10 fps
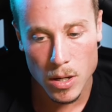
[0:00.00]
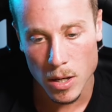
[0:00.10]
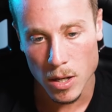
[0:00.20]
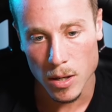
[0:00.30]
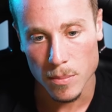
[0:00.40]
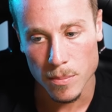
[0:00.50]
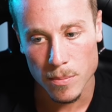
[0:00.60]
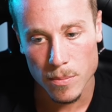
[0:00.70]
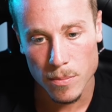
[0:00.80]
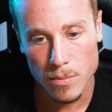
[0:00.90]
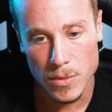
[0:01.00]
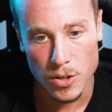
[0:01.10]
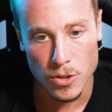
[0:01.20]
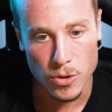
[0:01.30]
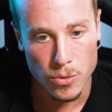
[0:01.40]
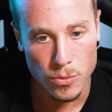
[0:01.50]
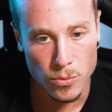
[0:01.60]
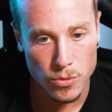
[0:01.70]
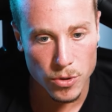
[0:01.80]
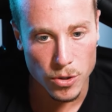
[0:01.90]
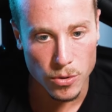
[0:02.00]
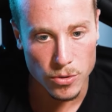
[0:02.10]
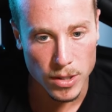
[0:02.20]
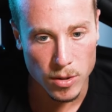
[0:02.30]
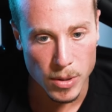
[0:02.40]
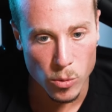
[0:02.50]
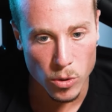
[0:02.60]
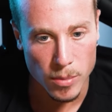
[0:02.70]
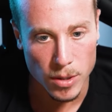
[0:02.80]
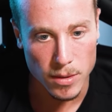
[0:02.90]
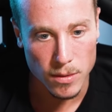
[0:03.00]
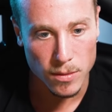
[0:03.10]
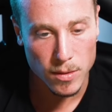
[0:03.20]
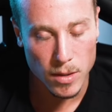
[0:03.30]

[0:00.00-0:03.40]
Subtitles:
then you have to be worried about this.